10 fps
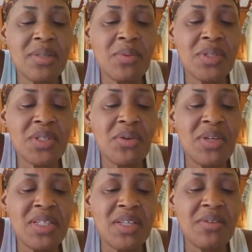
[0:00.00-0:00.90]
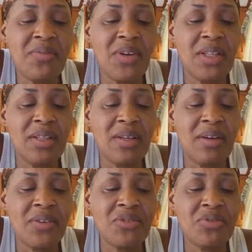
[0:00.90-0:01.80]
It was so easy to fall in
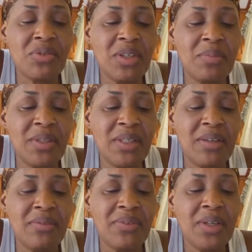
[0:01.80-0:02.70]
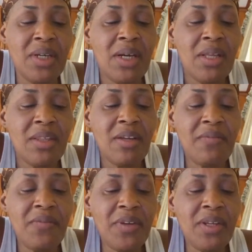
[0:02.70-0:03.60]
love and truly believe the
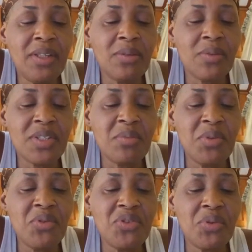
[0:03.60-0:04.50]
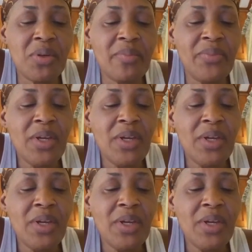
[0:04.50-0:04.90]
feeling was mutual.